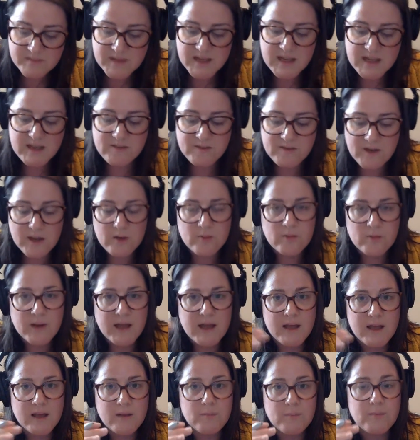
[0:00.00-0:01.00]
if I
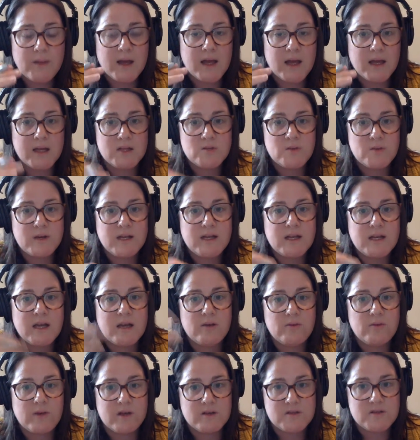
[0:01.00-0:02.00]
round my
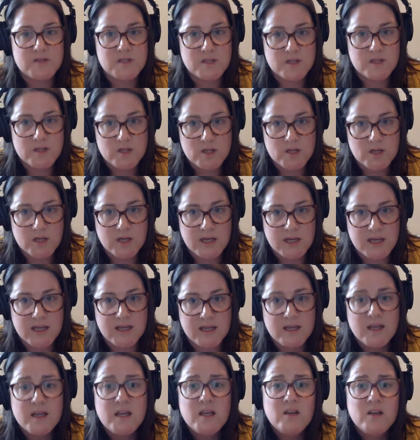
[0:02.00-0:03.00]
29 rounds to 30,
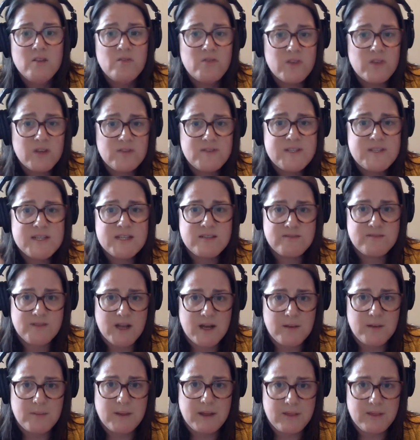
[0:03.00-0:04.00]
50
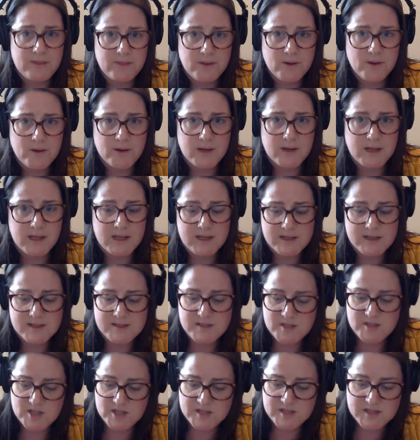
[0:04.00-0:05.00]
divided by 30
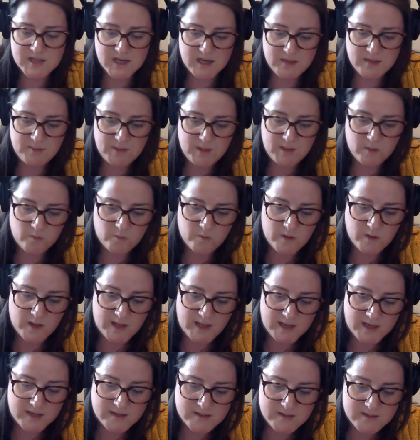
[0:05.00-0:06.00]
is just going to be
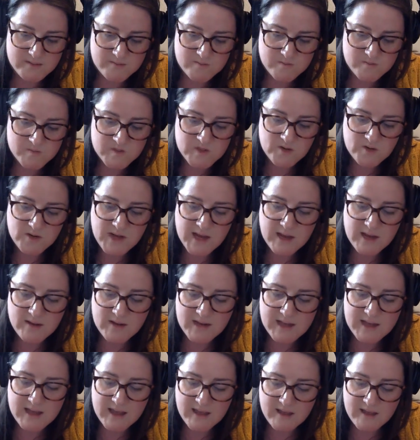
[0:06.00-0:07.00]
1. So now
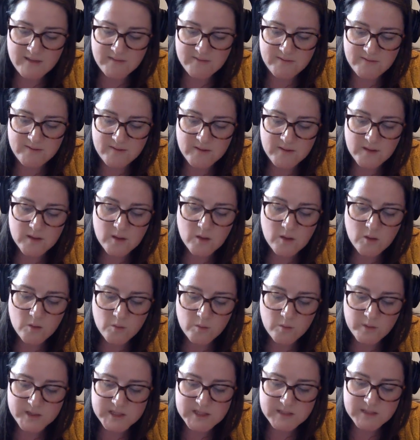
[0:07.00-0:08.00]
I have
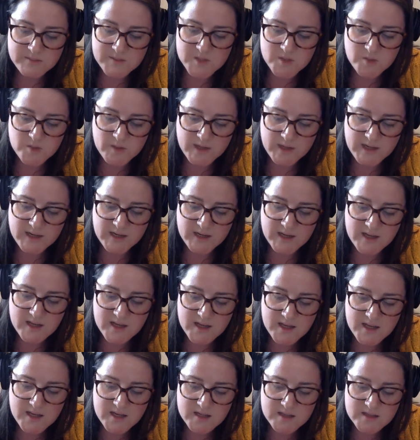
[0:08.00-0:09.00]
1 times
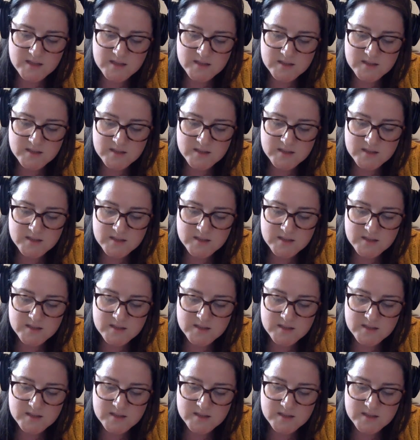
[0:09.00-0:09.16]
29.